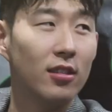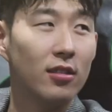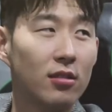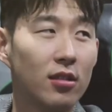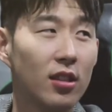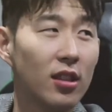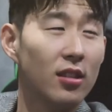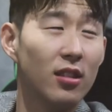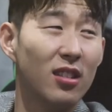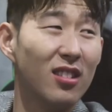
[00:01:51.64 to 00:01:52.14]

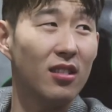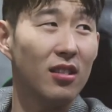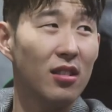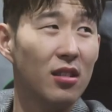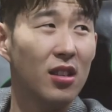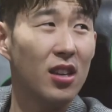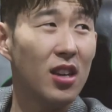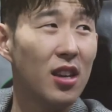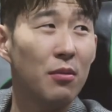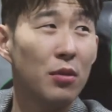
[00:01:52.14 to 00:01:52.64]
See,
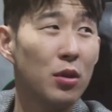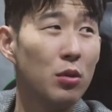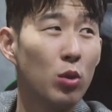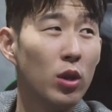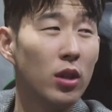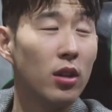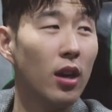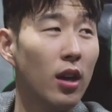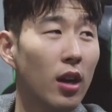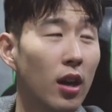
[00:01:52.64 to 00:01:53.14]
even
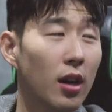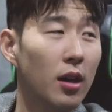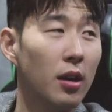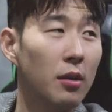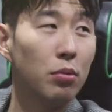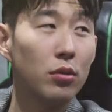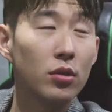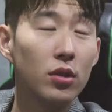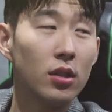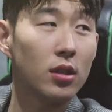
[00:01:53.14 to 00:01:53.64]
with the uh,
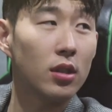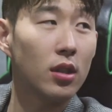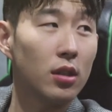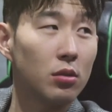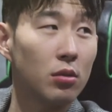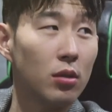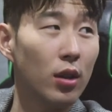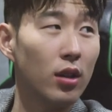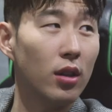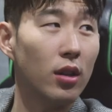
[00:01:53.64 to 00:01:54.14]
Bundesliga as
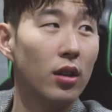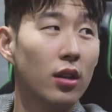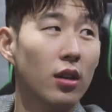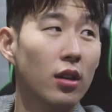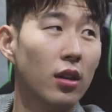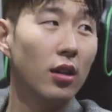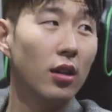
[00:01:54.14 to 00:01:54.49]
well, Eh?